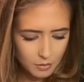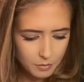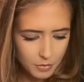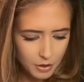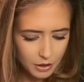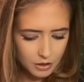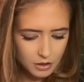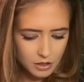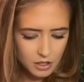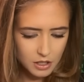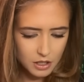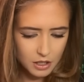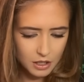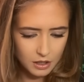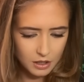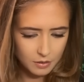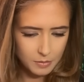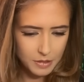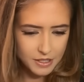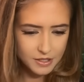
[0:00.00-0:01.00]
But
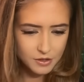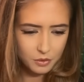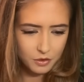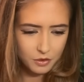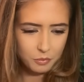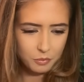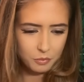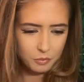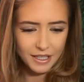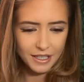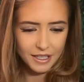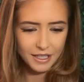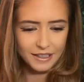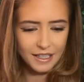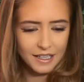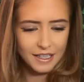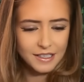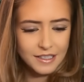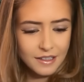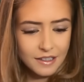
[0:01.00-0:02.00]
it's sort of breaking the
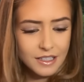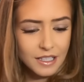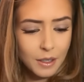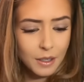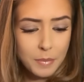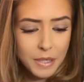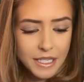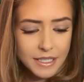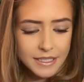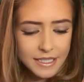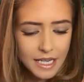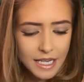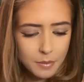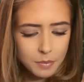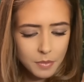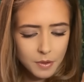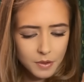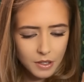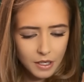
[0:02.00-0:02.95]
ice. And it's like a big step.